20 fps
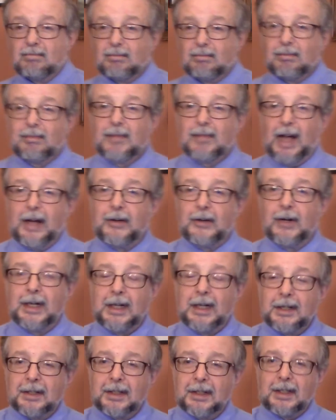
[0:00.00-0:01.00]
Entering
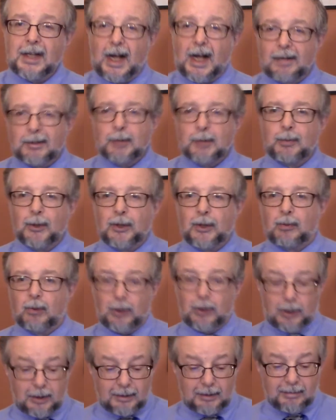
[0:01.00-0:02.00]
into the comic book
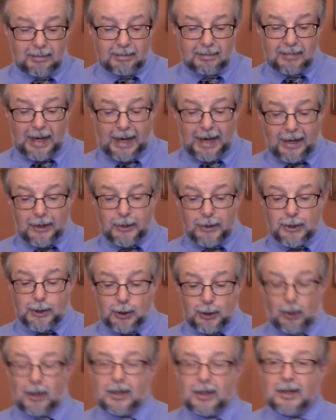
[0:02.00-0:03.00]
world, Hal
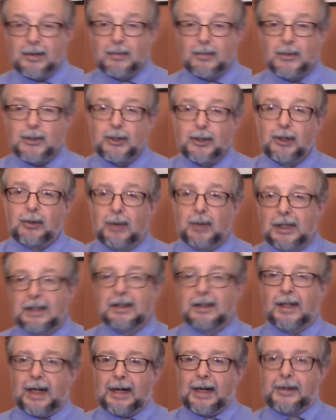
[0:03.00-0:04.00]
Jordan was the Green
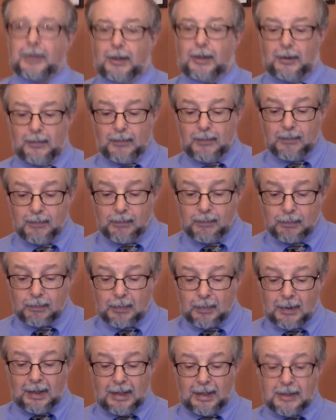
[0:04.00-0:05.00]
Lantern,
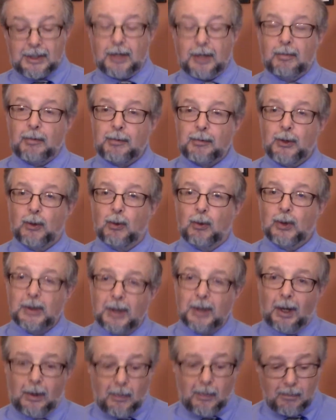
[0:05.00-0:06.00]
as some of you will
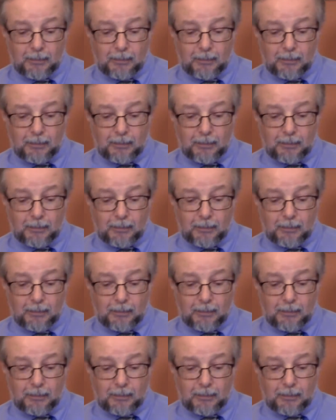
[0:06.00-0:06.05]
know.